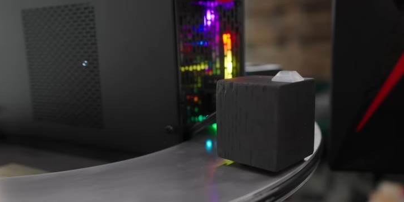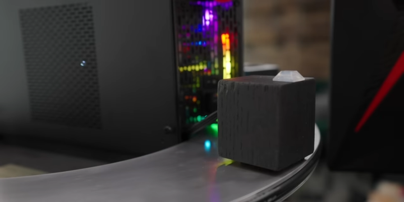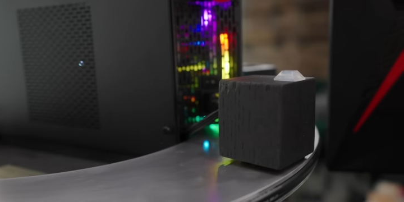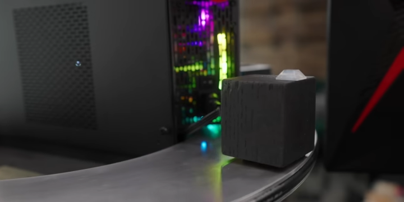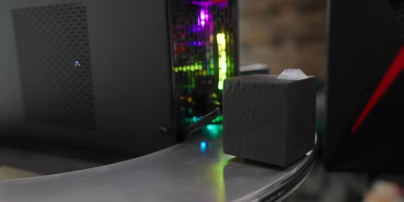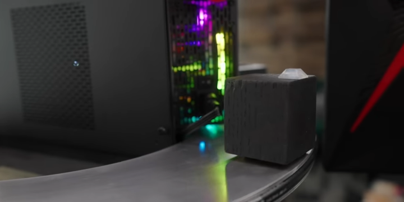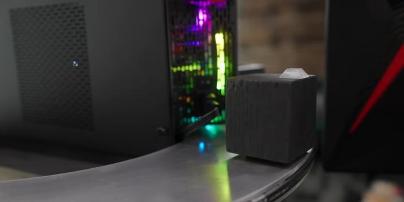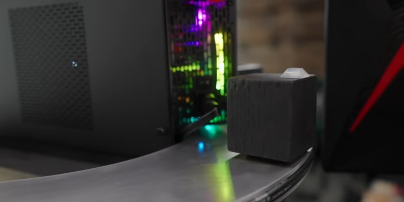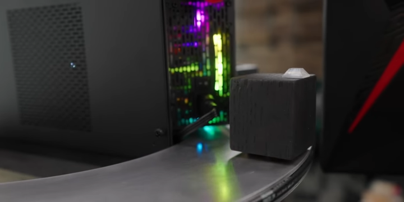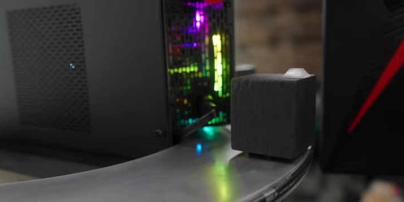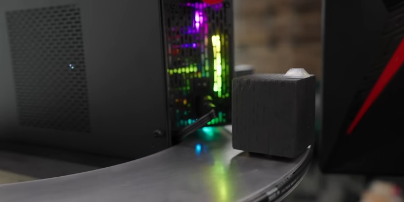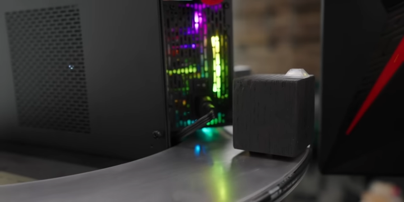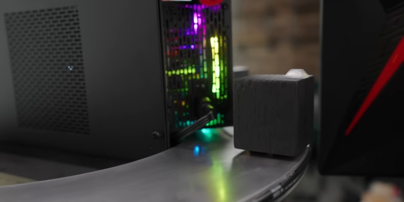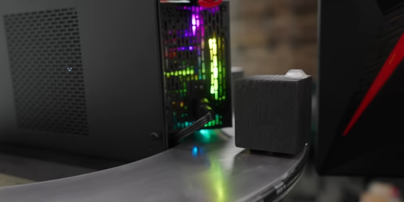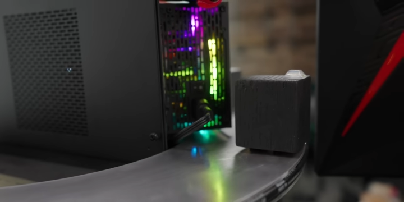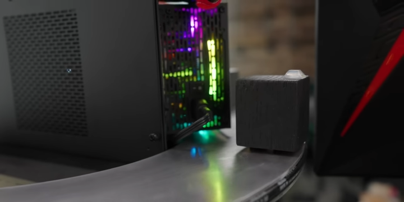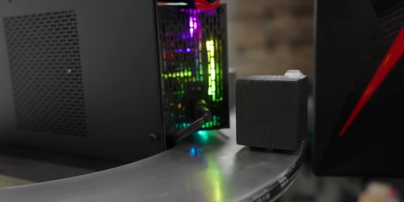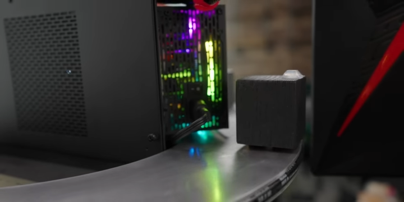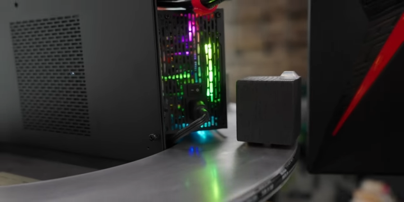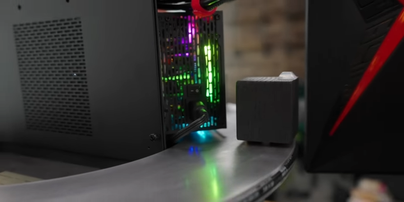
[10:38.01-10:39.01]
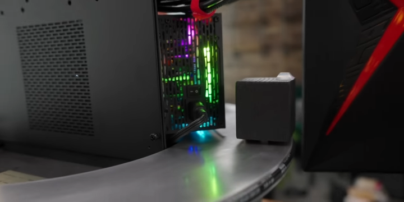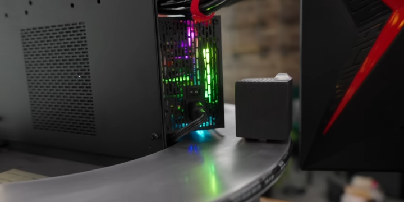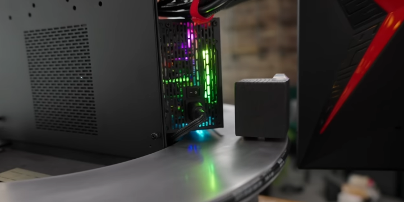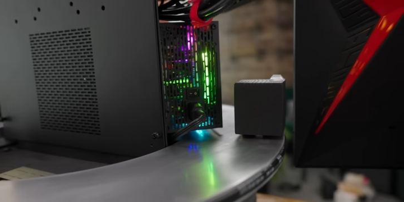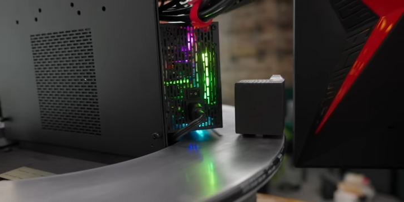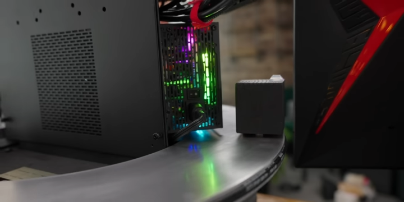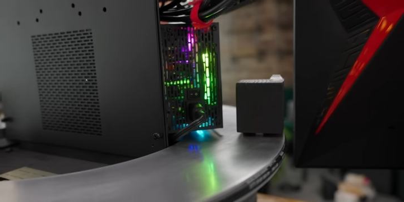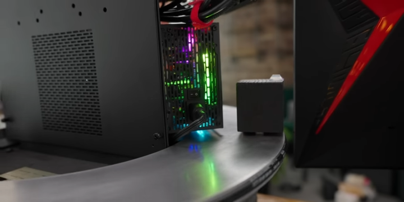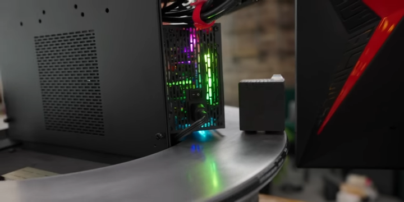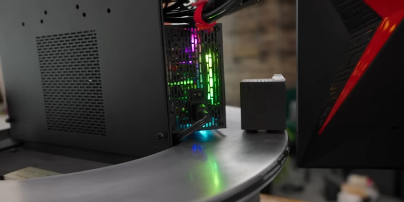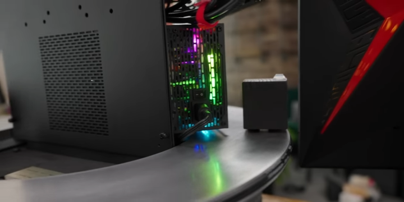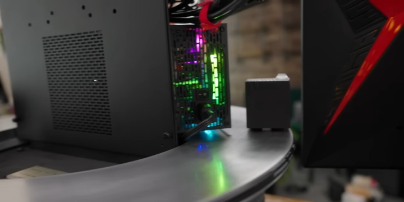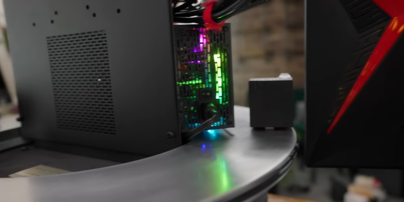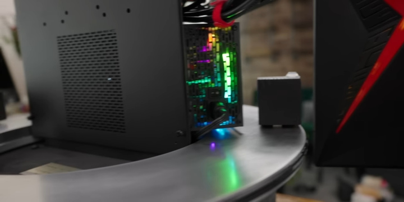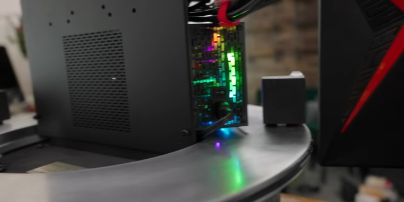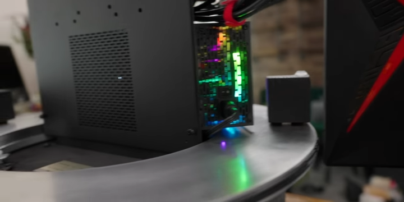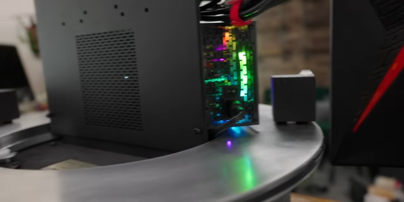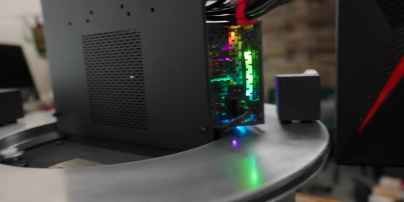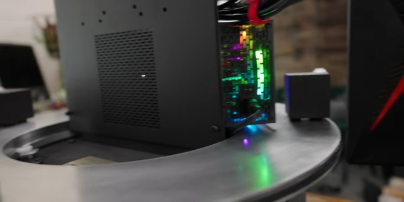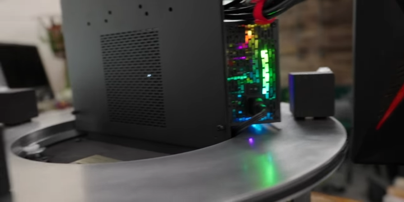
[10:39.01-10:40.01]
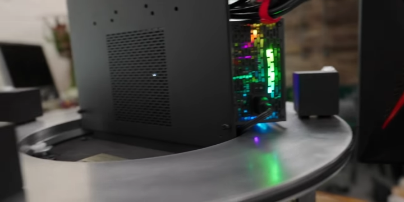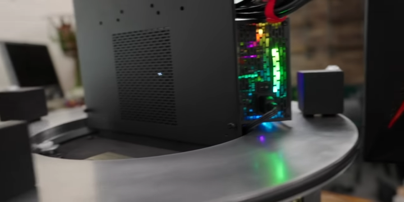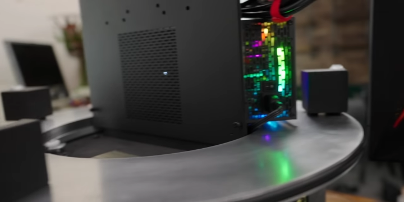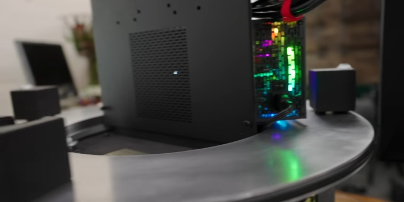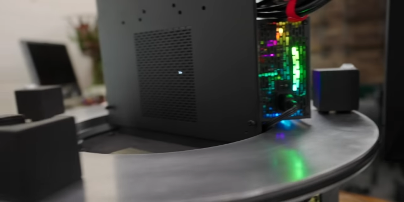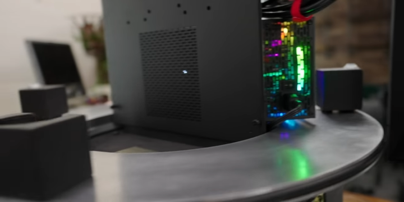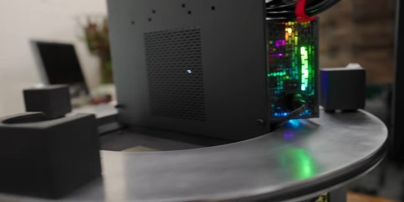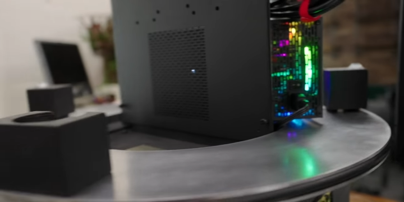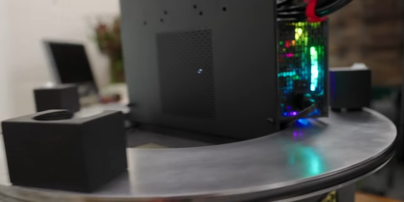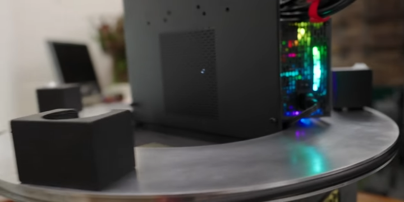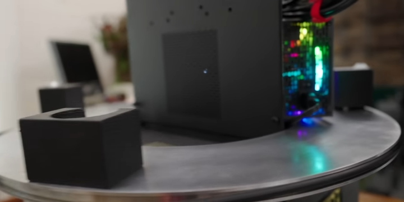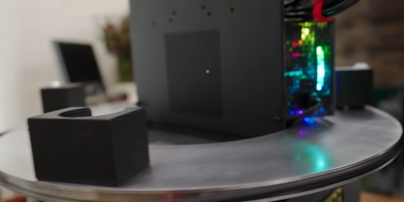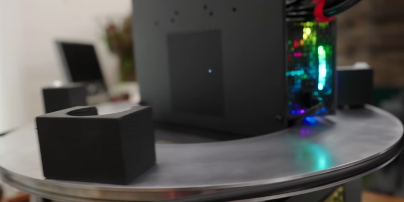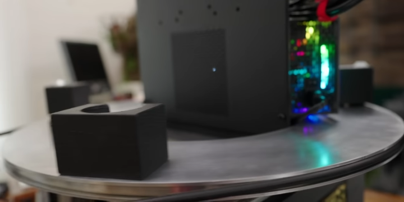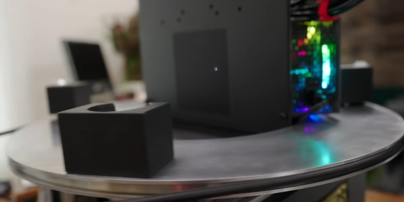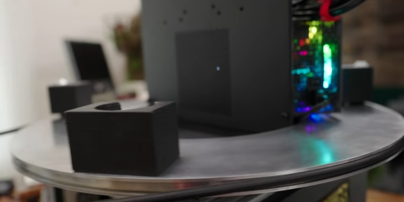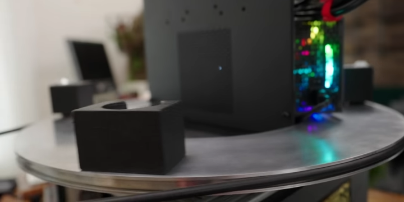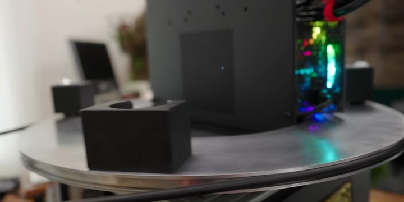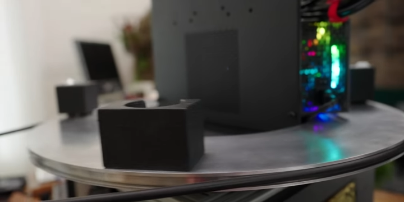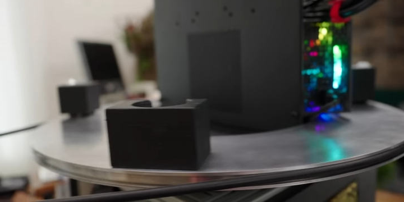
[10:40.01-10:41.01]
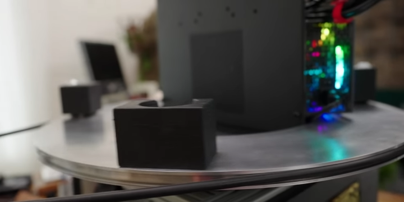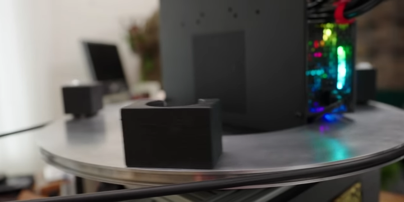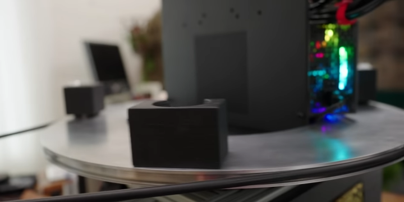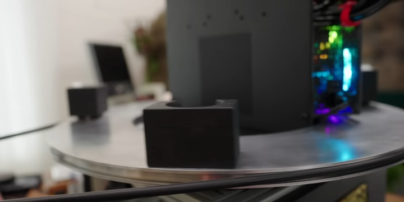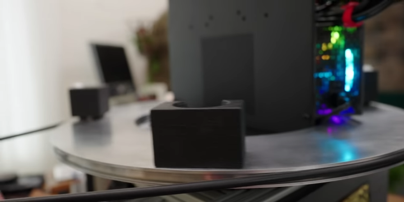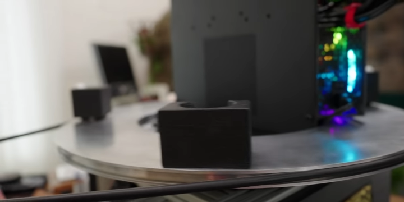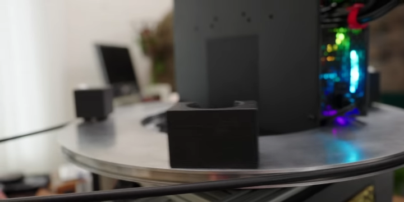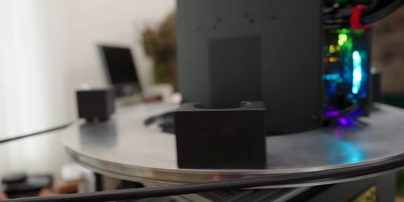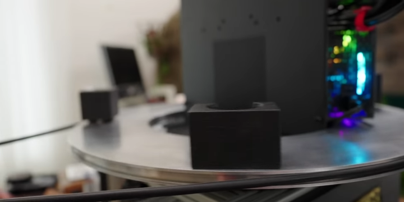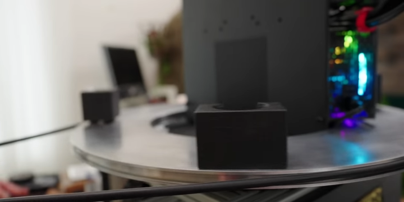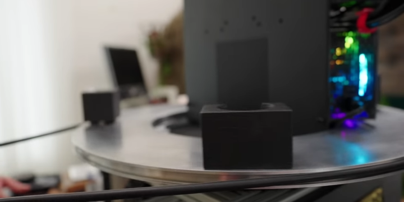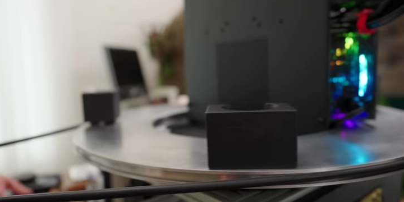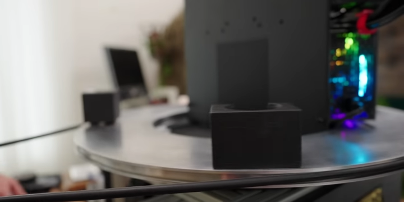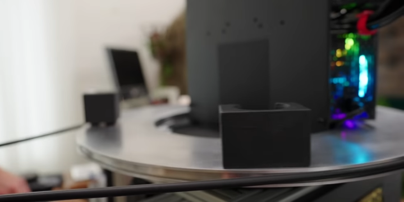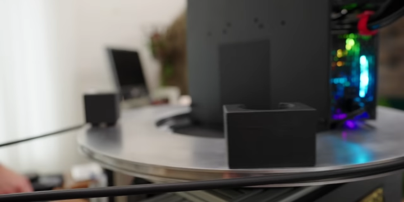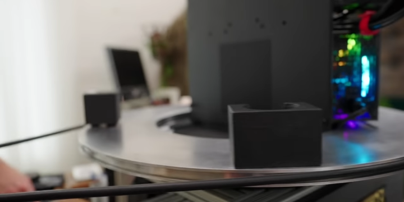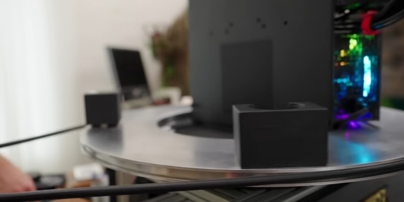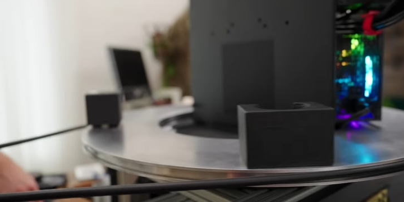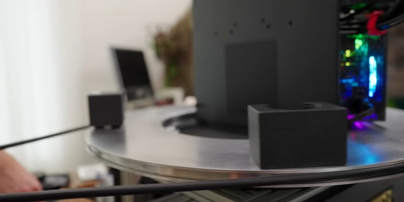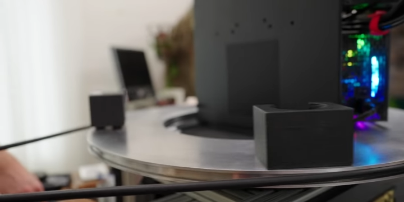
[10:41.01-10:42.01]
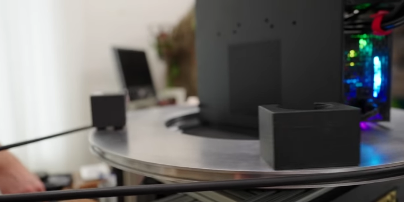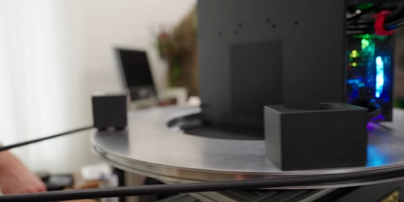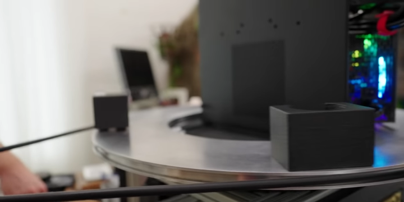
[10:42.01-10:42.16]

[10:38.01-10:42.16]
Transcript: [unreadable: no face in view]